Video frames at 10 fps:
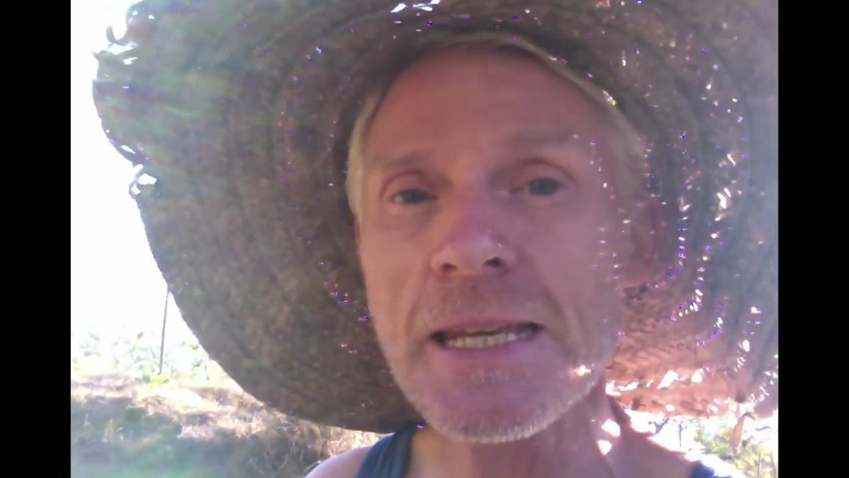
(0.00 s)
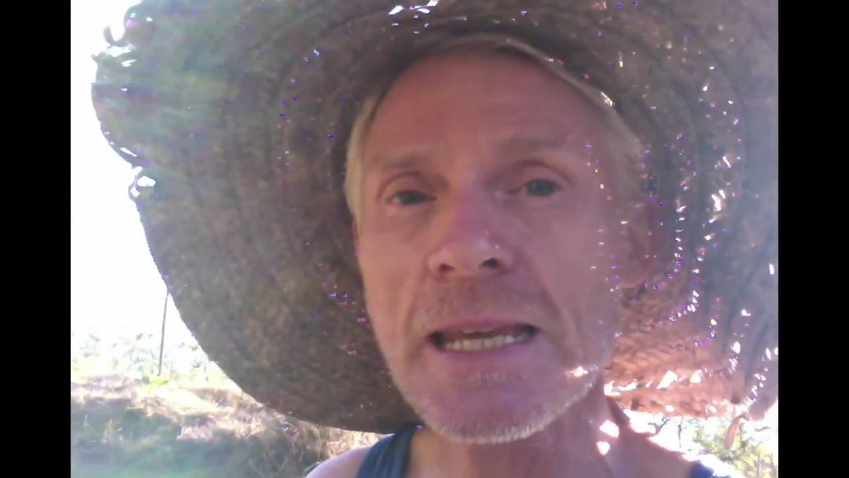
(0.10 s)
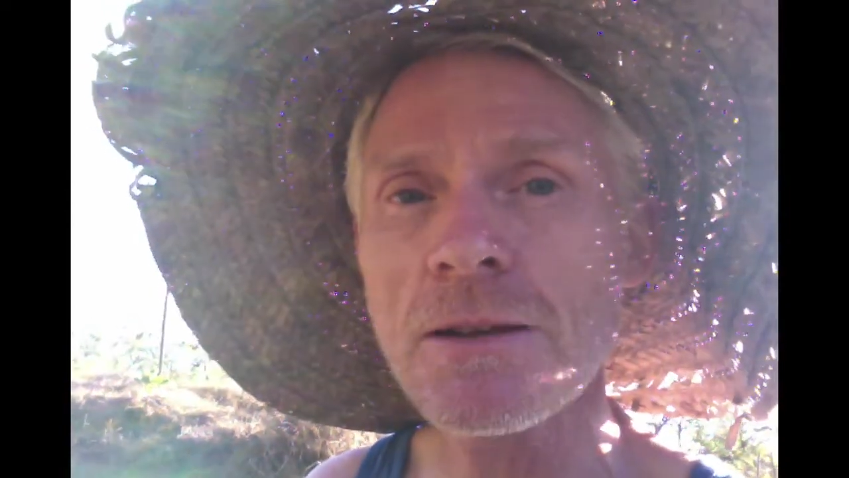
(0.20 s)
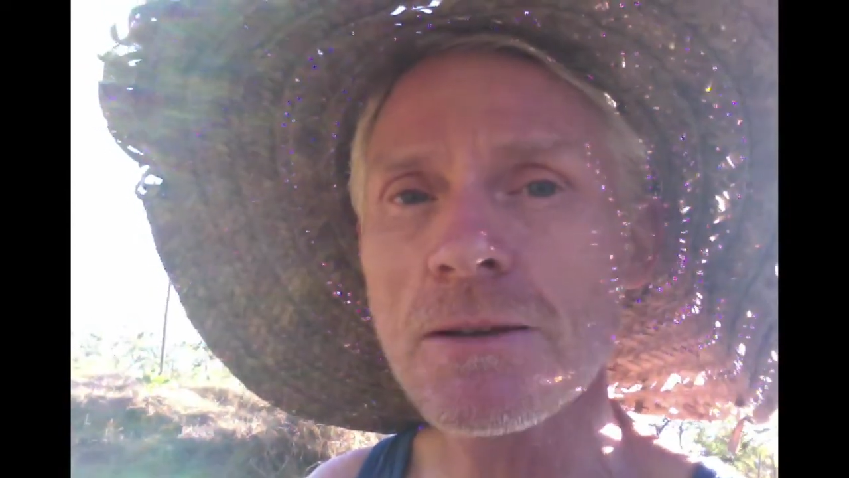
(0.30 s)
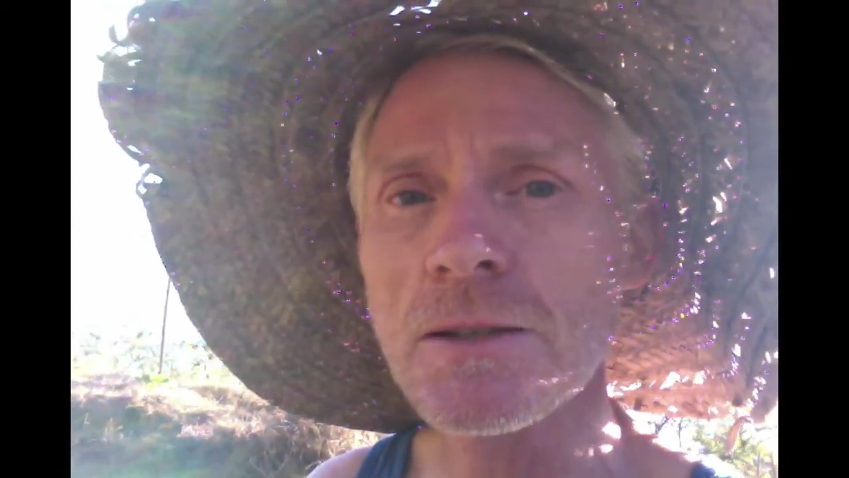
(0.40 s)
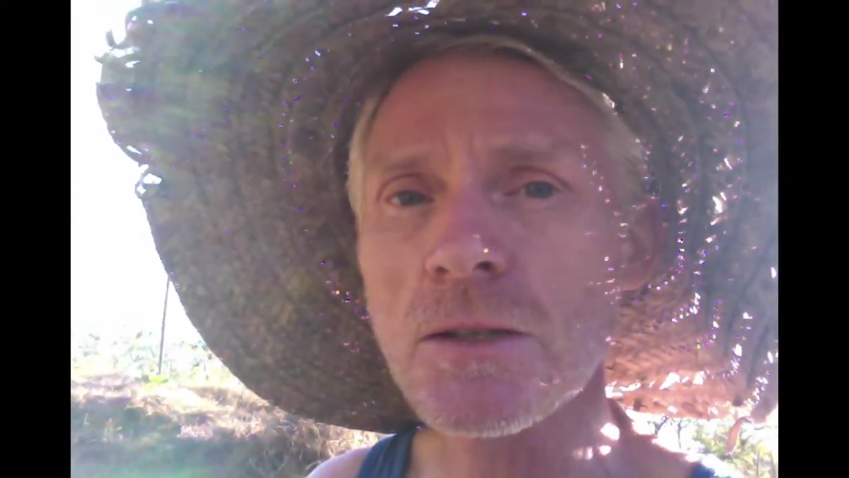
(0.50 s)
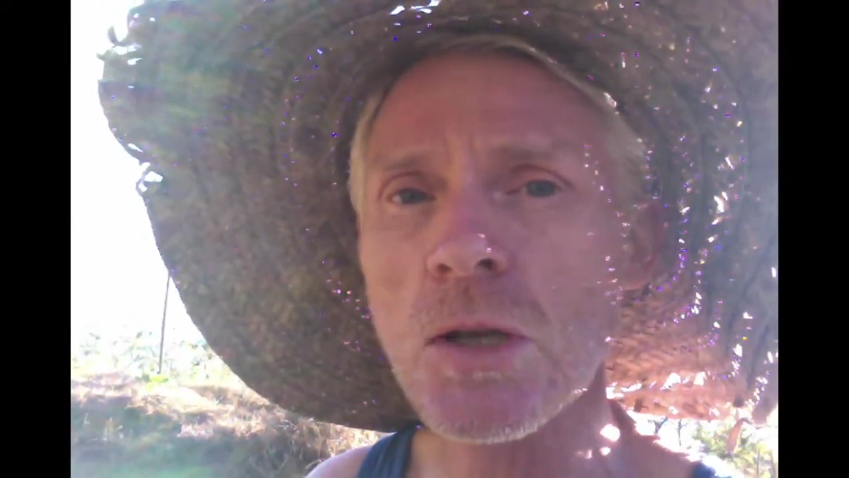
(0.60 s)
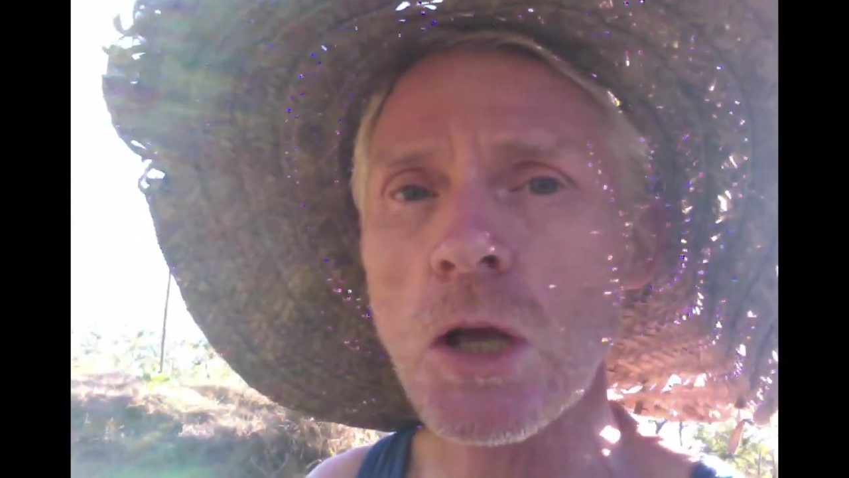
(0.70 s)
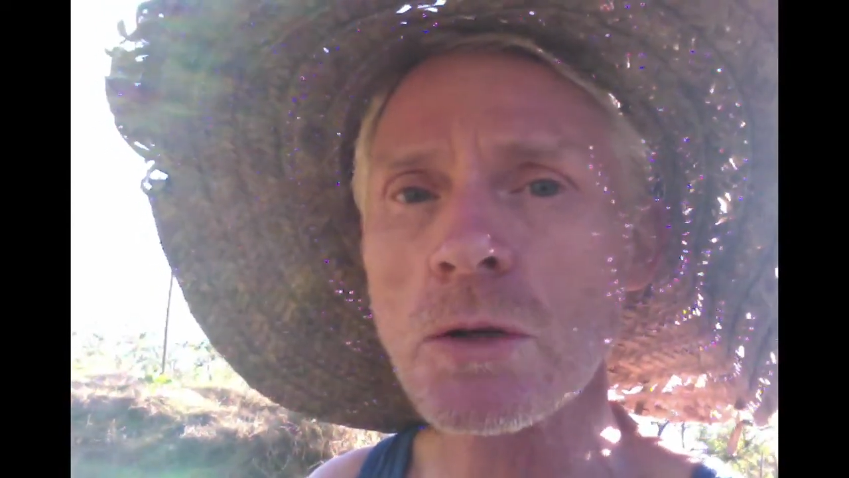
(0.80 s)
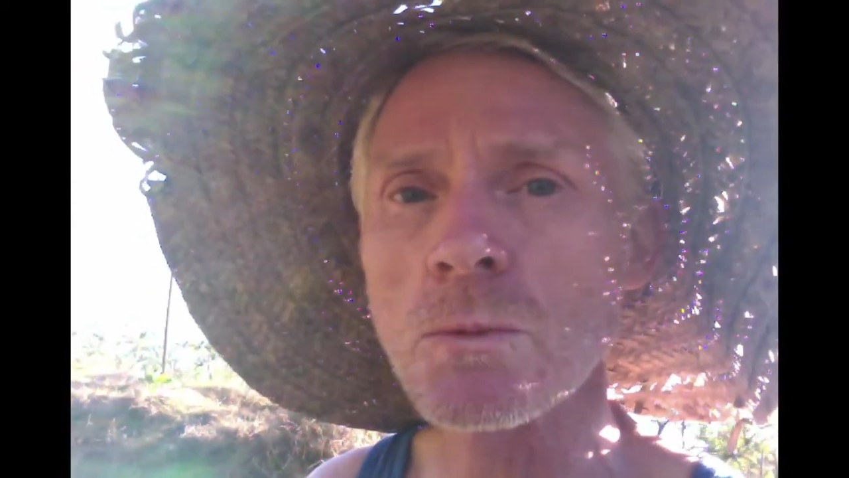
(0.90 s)
here and,
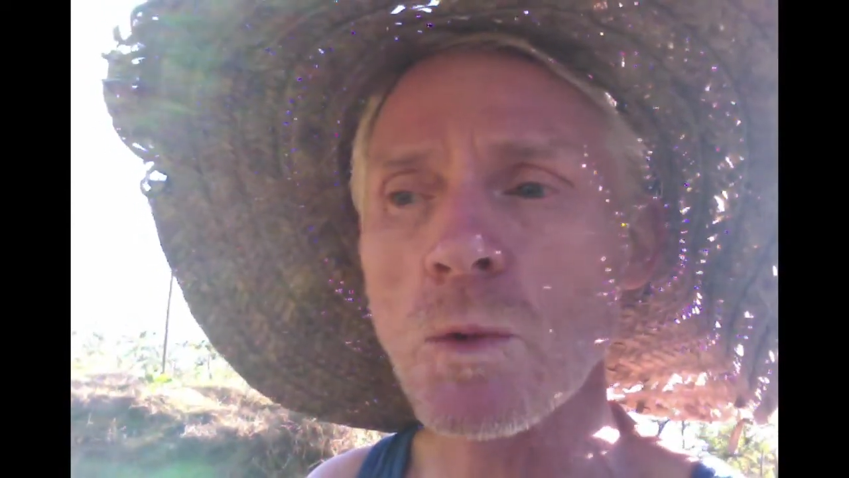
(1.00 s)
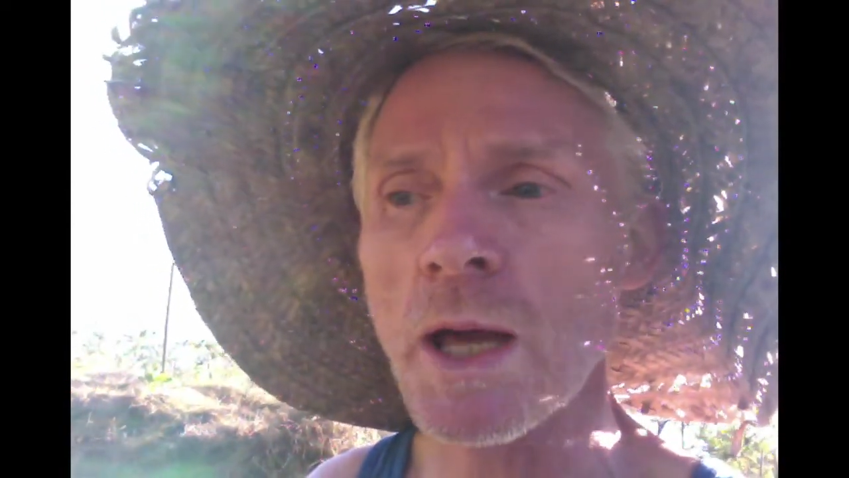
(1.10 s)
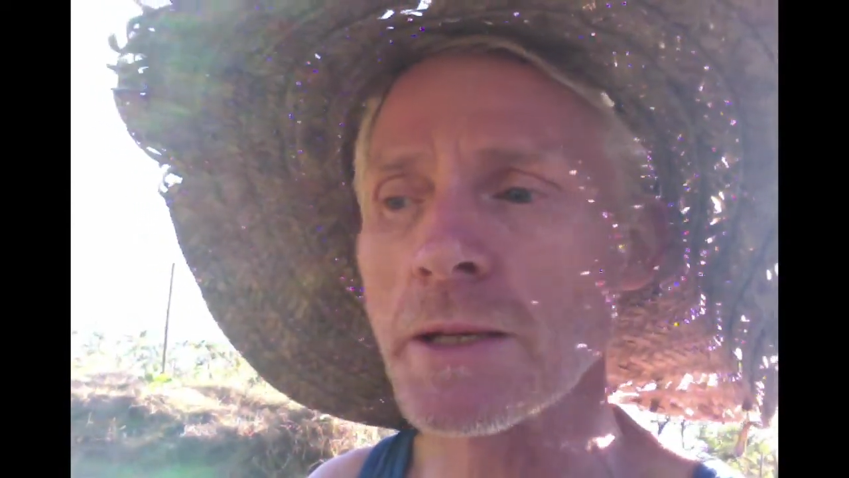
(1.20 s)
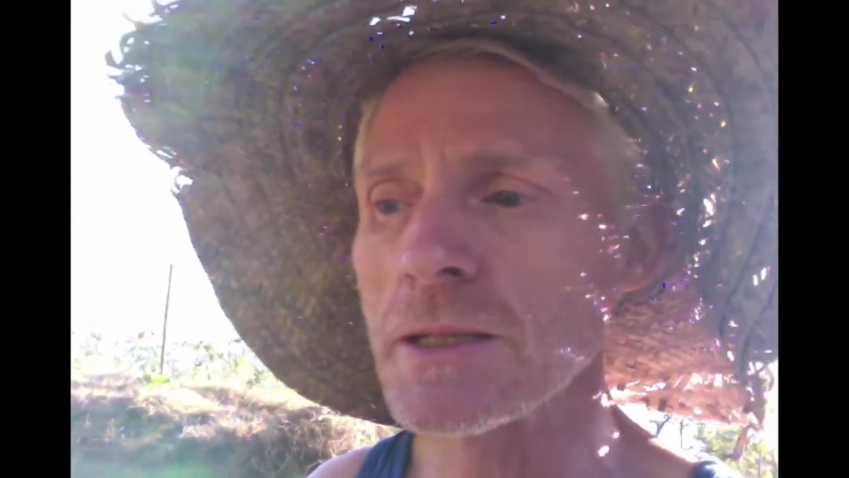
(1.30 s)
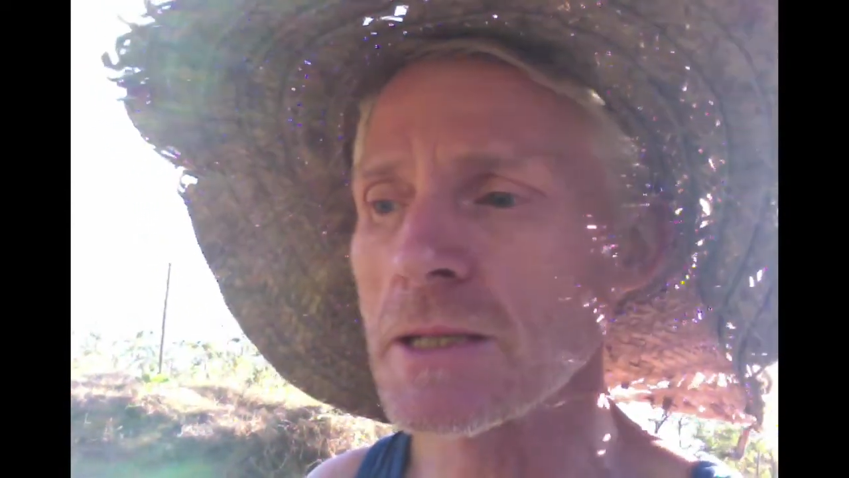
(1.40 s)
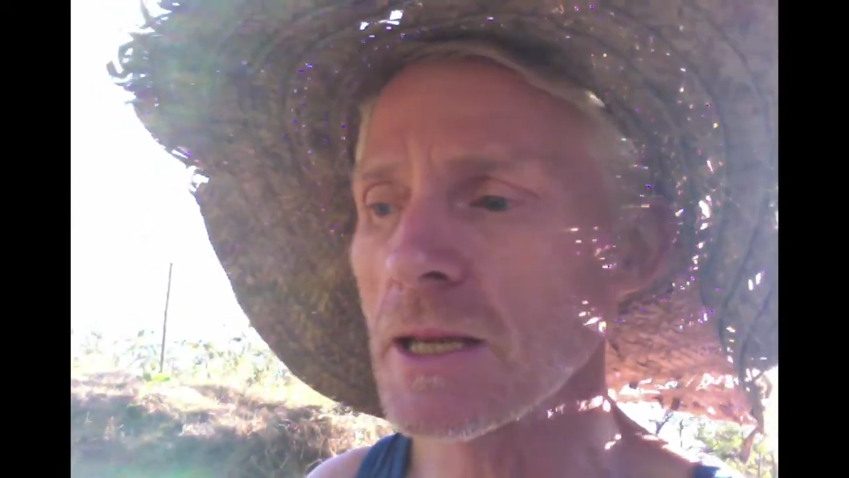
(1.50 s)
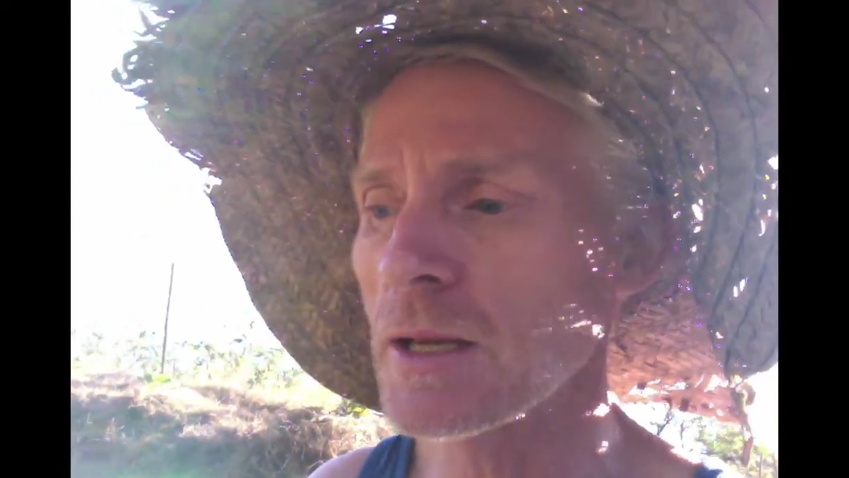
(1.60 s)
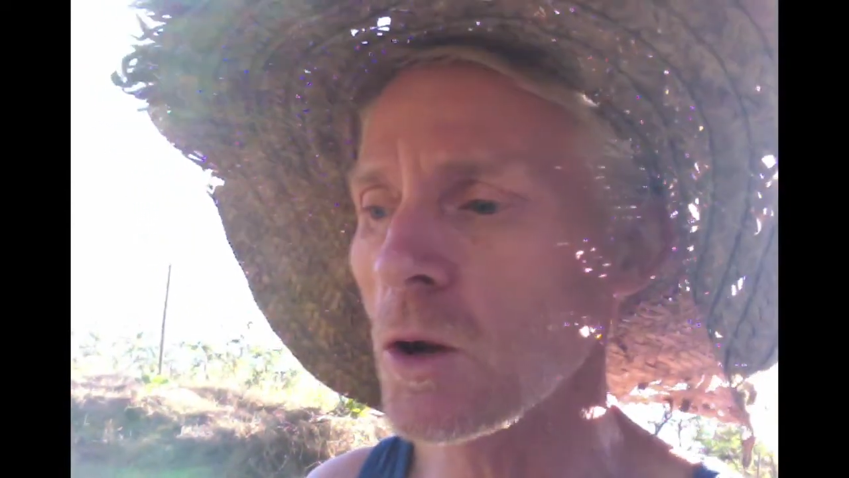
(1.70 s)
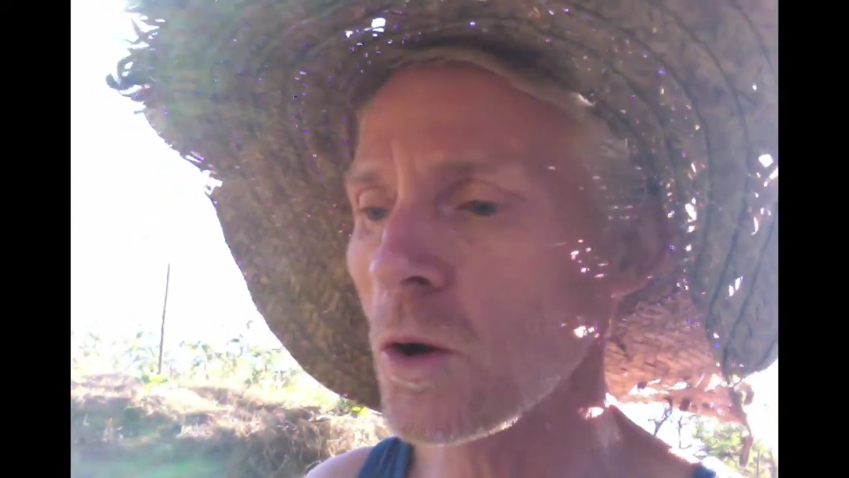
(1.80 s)
and, and uh,